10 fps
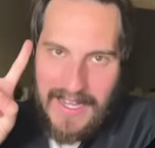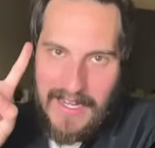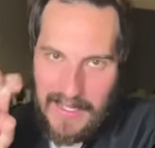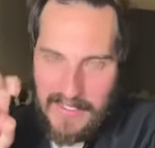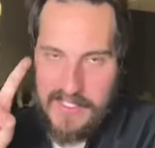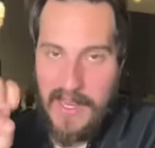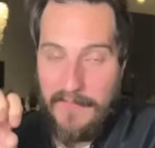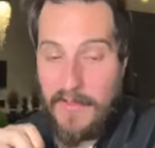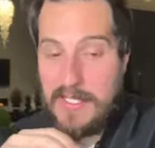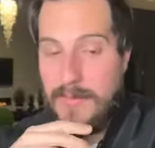against
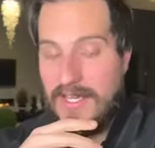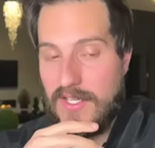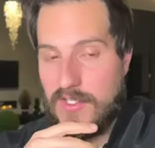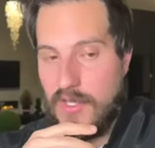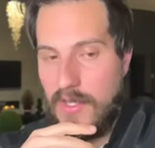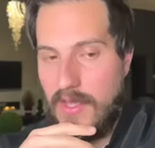Netflix because